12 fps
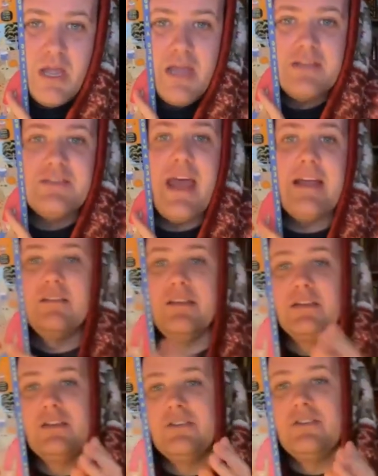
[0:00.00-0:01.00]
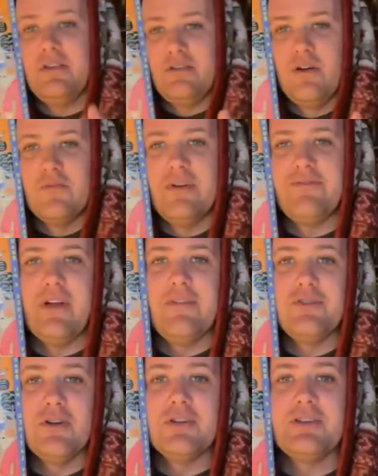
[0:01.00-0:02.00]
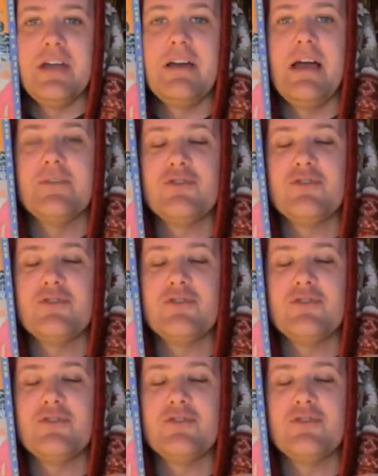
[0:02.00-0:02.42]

Exactly, because you're not riffraff, Josh. Our, our